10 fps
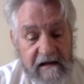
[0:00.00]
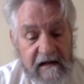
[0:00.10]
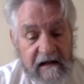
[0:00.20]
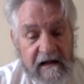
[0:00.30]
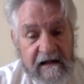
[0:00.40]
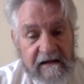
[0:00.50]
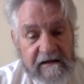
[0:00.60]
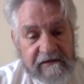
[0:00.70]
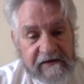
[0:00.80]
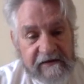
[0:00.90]

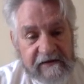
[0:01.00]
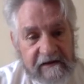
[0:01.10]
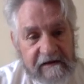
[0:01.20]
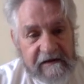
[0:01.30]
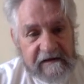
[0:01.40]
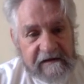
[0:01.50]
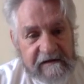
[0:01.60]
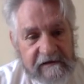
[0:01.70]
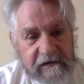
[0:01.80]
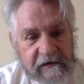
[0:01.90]
And
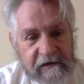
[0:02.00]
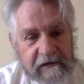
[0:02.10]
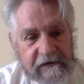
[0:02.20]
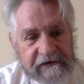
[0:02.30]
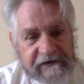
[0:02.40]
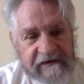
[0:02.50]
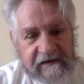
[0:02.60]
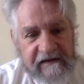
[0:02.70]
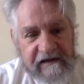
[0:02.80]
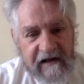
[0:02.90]
the doors
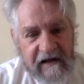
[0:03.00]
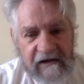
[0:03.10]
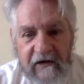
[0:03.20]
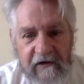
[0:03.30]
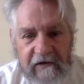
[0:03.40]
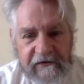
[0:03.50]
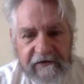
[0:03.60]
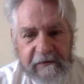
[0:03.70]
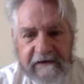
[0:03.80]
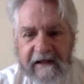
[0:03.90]
are locked.
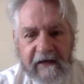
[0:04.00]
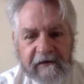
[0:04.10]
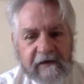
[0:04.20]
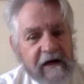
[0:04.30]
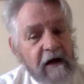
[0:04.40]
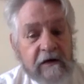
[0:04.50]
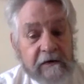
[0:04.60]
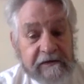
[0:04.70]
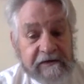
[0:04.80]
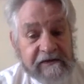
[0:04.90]
We cannot
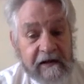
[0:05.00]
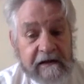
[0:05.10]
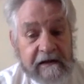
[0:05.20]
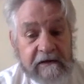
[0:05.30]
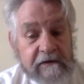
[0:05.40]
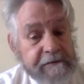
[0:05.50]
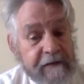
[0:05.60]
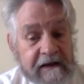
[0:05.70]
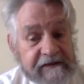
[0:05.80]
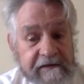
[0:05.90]
go to say
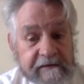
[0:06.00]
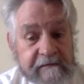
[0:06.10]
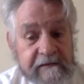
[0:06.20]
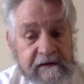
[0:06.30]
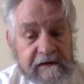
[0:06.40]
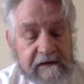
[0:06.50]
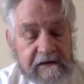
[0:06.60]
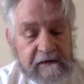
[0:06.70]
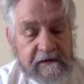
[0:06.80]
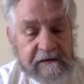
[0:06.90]
goodbye to them.
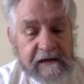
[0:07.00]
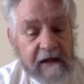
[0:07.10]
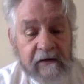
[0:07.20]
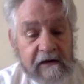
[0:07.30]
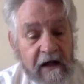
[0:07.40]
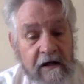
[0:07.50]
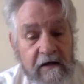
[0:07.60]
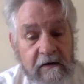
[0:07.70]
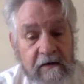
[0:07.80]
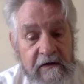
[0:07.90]
We cannot
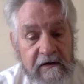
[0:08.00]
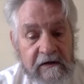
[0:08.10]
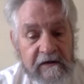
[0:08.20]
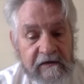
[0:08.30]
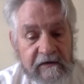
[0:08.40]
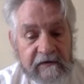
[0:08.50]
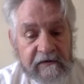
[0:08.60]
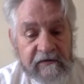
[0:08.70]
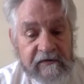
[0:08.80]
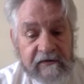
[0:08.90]
go
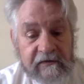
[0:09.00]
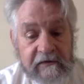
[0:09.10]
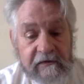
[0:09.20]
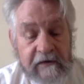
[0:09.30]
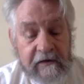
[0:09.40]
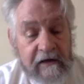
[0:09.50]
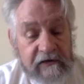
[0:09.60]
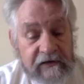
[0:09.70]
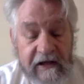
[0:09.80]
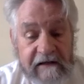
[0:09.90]
to
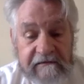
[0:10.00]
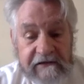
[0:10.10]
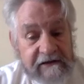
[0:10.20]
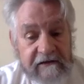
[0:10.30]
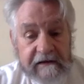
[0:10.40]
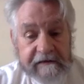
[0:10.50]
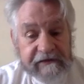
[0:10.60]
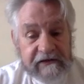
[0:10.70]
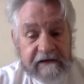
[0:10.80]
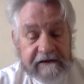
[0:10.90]
share at the
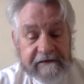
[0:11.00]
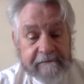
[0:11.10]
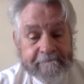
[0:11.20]
graveside.